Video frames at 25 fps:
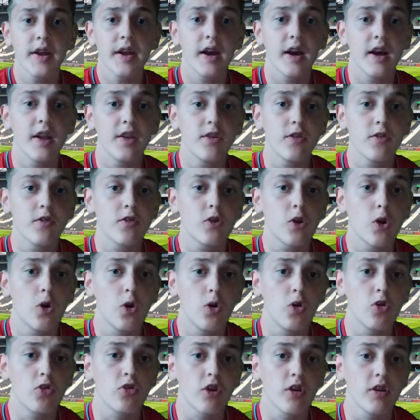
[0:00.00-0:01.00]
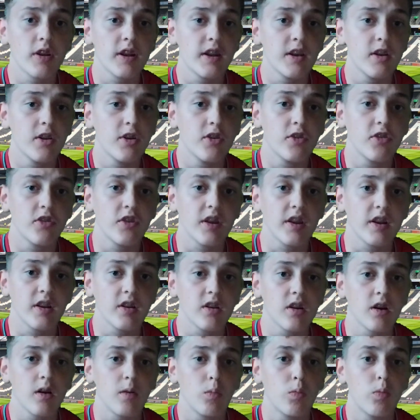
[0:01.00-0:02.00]
and of course only losing
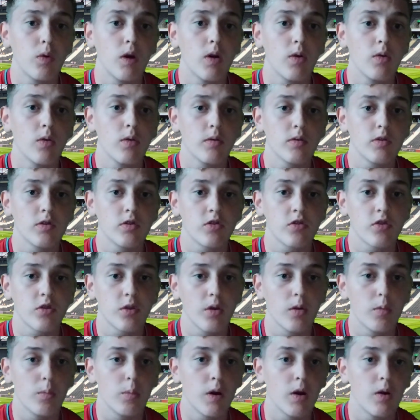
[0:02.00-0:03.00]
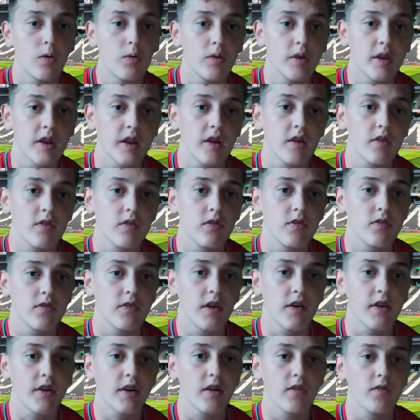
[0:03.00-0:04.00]
a worldie of
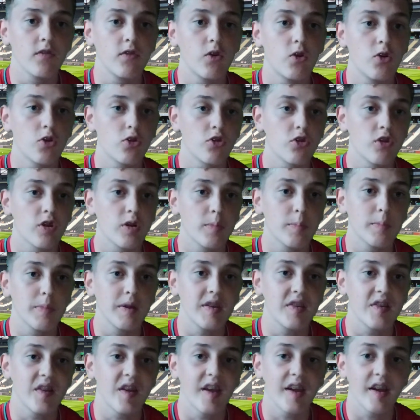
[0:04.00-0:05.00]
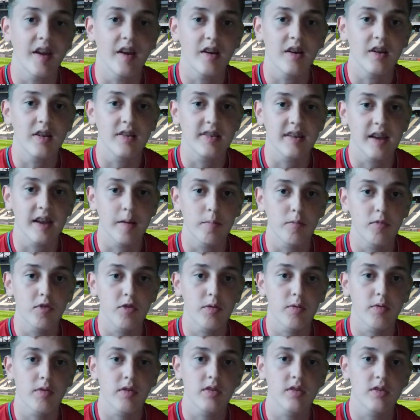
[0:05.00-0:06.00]
very unfortunate mishit
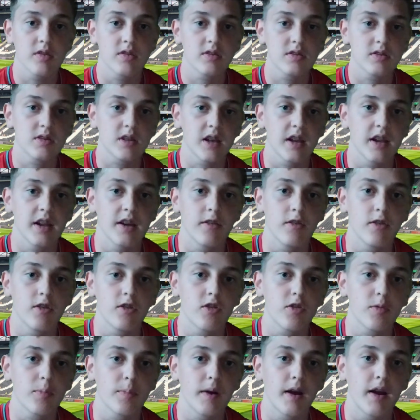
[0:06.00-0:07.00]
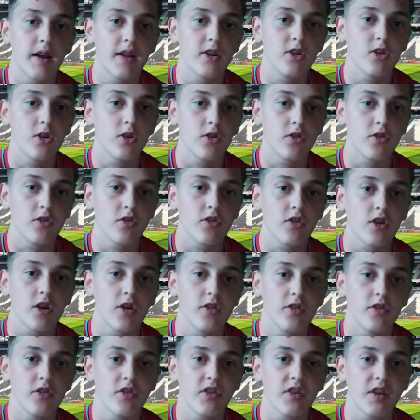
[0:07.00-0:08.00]
attempts clearance by Dons'
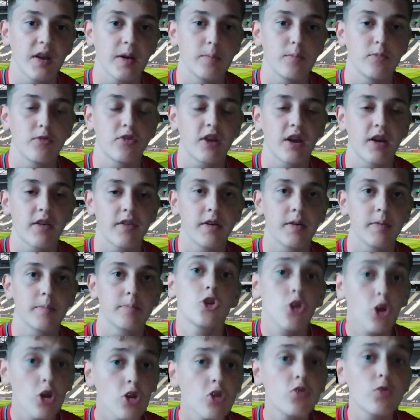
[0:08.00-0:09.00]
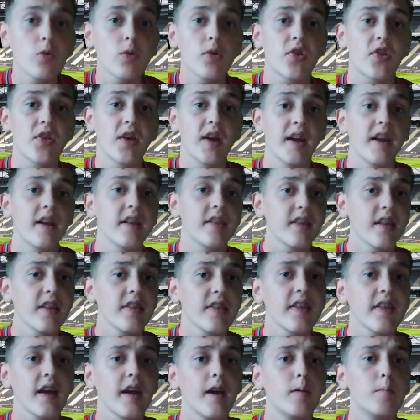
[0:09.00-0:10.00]
own Sam Schering. Dons will think
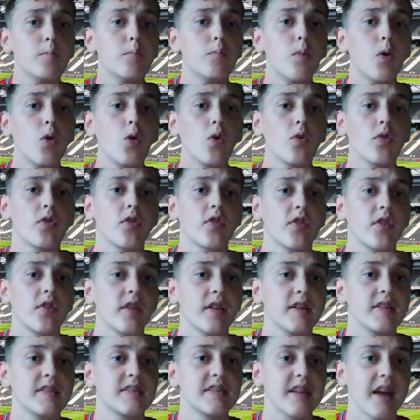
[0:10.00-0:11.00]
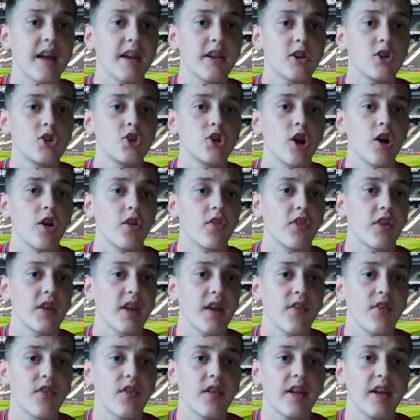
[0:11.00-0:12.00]
that they are more than stand a chance
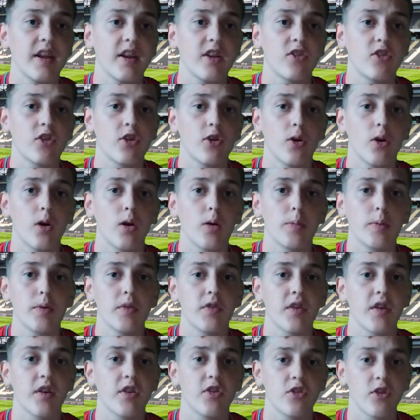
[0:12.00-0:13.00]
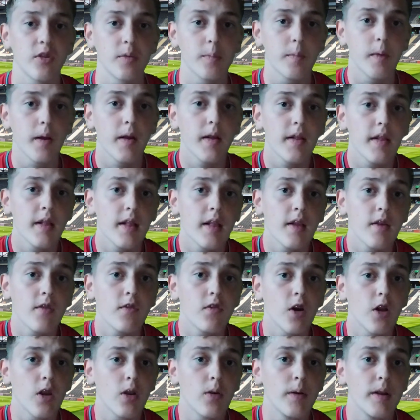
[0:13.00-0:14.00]
against League 2 opposition
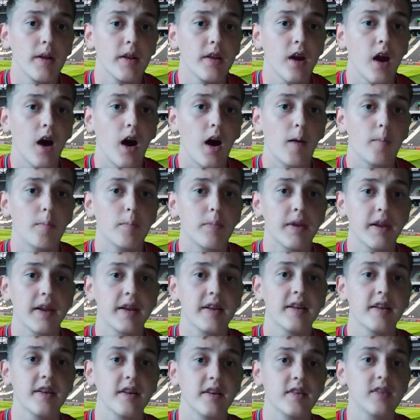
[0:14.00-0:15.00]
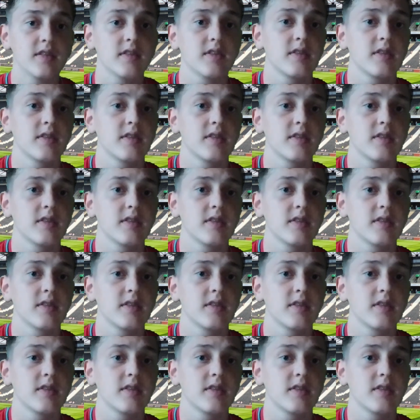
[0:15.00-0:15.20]
following the humbling at